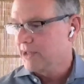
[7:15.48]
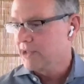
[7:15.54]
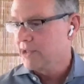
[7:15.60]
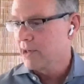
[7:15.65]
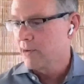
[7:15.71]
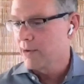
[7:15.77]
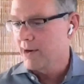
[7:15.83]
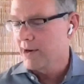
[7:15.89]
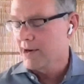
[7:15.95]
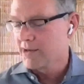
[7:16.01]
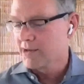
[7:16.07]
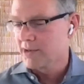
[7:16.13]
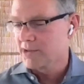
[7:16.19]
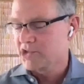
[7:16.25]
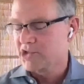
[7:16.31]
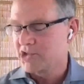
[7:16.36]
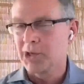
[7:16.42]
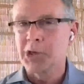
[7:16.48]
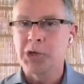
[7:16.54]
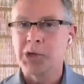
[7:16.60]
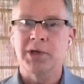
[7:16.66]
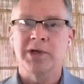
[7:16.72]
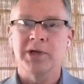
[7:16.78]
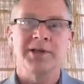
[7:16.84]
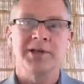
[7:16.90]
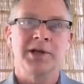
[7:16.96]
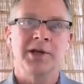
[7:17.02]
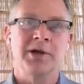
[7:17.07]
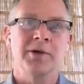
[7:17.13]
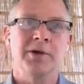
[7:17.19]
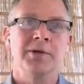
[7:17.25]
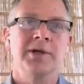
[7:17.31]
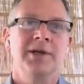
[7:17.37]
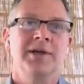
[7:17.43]
you know, our, our slogan, you
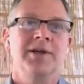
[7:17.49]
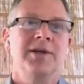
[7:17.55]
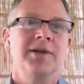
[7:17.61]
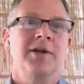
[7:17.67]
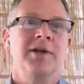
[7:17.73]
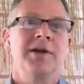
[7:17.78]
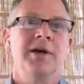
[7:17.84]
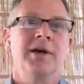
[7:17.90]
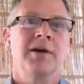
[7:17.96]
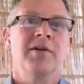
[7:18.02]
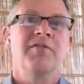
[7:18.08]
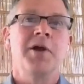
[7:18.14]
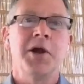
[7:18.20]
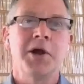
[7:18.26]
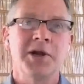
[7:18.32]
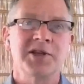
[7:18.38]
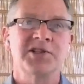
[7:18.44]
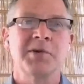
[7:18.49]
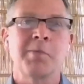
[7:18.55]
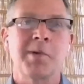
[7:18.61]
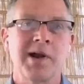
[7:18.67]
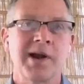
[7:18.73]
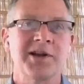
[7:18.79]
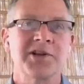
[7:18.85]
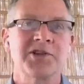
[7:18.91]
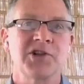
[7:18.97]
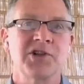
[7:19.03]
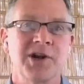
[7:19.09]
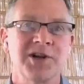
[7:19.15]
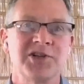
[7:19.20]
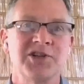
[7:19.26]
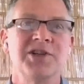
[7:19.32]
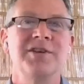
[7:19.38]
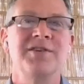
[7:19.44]
know, fairness and progress are
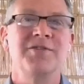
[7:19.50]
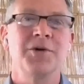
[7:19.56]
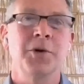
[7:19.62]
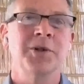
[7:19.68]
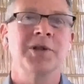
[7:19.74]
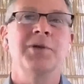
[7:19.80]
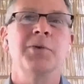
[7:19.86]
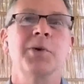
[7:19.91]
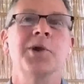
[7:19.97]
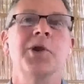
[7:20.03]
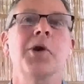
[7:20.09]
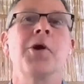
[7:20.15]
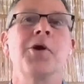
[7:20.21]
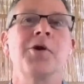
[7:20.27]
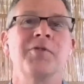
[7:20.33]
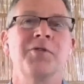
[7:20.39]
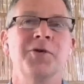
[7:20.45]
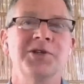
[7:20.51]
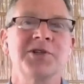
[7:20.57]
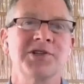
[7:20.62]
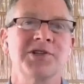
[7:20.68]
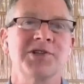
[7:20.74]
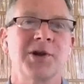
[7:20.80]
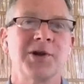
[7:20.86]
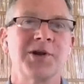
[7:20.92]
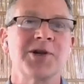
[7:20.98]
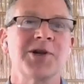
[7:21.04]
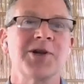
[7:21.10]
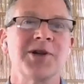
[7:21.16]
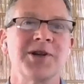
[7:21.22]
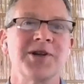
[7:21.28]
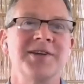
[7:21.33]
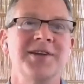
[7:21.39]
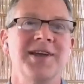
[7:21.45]
achieved only when all voices are
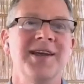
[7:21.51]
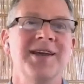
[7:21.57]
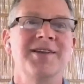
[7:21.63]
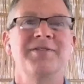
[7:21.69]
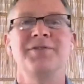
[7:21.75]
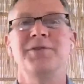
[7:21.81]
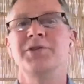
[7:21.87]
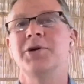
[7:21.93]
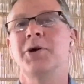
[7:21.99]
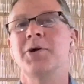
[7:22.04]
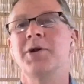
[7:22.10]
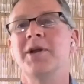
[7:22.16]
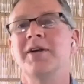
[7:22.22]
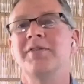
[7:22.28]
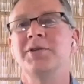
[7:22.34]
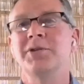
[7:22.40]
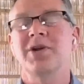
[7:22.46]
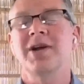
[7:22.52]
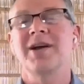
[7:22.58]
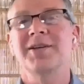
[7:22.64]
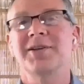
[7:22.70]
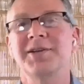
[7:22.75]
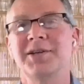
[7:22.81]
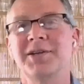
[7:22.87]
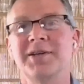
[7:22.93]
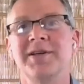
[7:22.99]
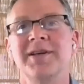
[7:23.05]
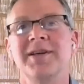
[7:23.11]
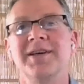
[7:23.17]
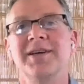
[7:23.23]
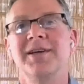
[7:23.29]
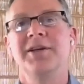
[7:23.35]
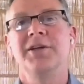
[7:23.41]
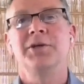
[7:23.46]
heard. And if you don't have neutrality,
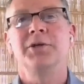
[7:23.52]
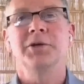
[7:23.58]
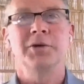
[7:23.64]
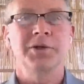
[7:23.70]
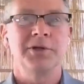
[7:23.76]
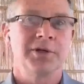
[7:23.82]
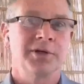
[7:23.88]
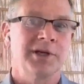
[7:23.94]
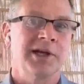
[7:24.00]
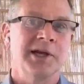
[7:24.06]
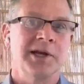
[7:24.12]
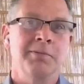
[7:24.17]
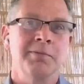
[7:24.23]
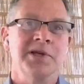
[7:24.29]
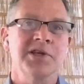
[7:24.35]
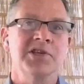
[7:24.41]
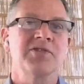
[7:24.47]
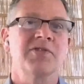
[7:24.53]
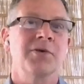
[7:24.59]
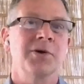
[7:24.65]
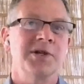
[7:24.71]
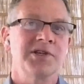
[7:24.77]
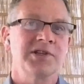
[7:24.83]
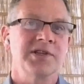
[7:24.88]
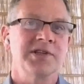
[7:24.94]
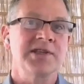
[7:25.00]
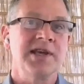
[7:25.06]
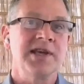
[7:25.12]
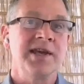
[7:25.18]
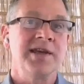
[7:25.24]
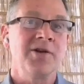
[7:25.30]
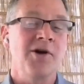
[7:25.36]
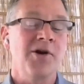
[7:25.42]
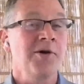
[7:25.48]
mm. you, are going to miss voices,
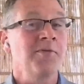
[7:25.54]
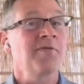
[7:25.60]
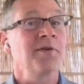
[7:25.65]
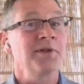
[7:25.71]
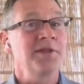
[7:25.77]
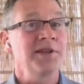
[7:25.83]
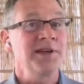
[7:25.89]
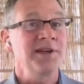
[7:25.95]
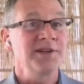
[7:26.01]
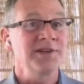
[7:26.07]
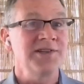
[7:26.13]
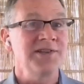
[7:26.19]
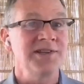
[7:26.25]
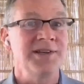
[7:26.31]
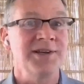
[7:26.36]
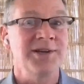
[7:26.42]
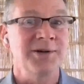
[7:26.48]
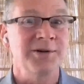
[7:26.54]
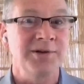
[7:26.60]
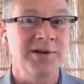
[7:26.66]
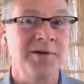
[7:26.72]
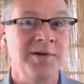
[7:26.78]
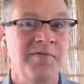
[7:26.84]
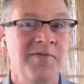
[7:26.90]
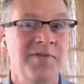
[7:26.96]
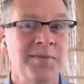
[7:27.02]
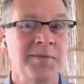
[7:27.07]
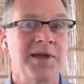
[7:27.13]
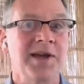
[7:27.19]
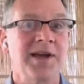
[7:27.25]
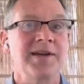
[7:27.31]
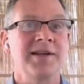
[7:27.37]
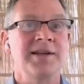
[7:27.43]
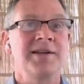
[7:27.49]
and harmful things, you know, come from
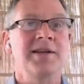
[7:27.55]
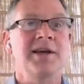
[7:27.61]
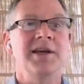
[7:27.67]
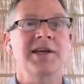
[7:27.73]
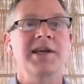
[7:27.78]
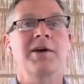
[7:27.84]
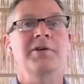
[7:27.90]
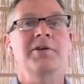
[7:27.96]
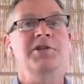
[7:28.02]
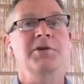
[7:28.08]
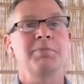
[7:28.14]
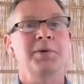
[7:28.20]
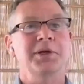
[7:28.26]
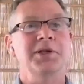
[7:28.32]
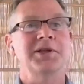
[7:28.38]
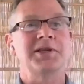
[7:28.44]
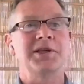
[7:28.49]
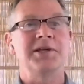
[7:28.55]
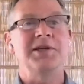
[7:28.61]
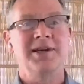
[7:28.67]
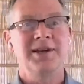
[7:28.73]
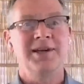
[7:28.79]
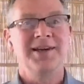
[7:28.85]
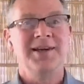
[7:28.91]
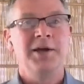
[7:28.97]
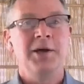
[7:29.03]
that. And accountability